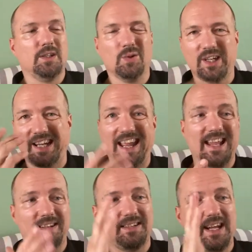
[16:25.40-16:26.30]
You
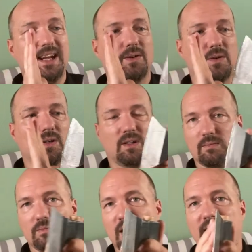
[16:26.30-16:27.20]
can take
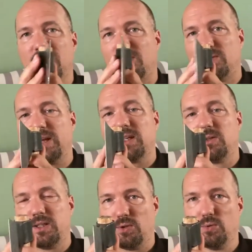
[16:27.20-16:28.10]
kind of a
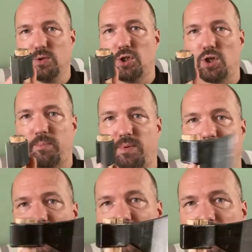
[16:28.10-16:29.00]
regular tool shop
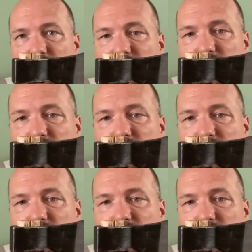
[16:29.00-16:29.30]
uh,